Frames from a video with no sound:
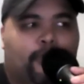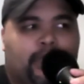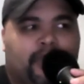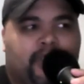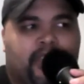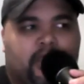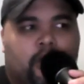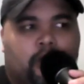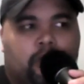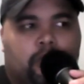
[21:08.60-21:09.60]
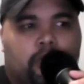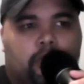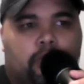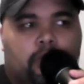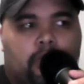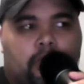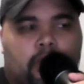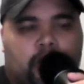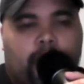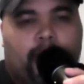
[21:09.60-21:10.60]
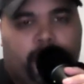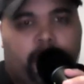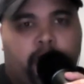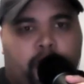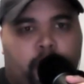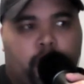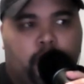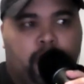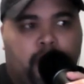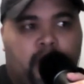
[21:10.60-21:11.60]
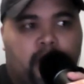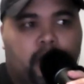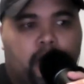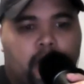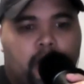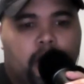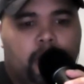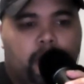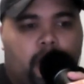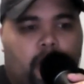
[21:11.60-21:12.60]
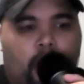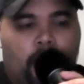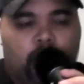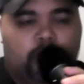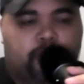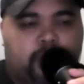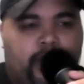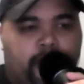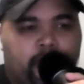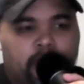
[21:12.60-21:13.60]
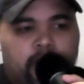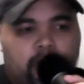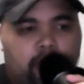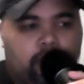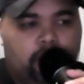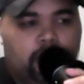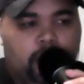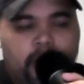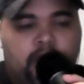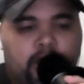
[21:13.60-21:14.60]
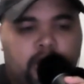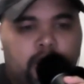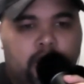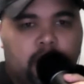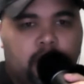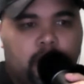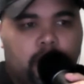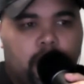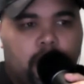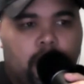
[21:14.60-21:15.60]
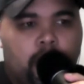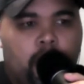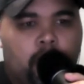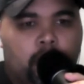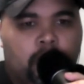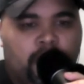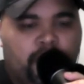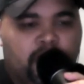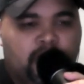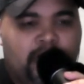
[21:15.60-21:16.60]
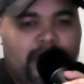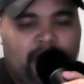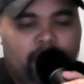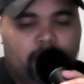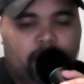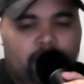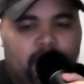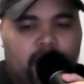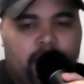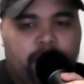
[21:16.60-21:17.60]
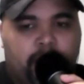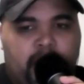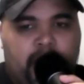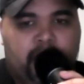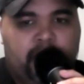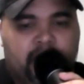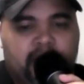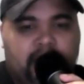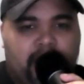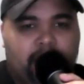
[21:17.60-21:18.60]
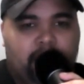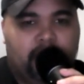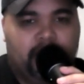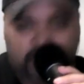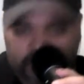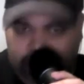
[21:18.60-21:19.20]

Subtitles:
the thing is though, this is why I agree with you on Embiid. All those players you mentioned, the difference is that Embiid and his team is